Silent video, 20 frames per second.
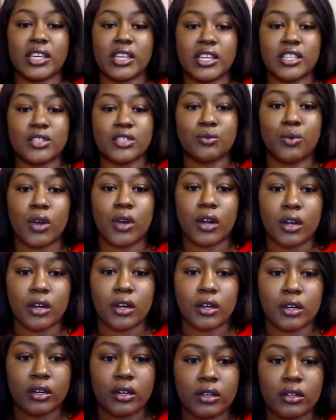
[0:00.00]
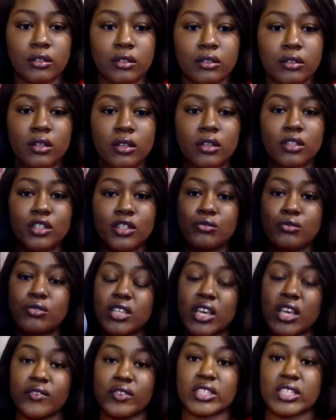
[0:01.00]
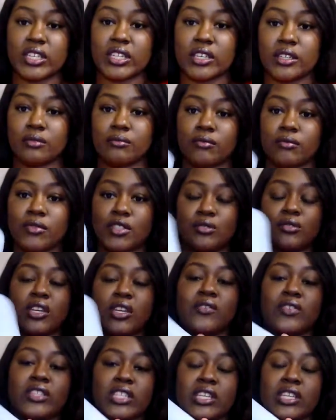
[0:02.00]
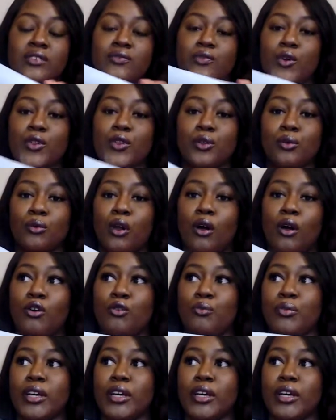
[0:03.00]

these were $217 for the roll,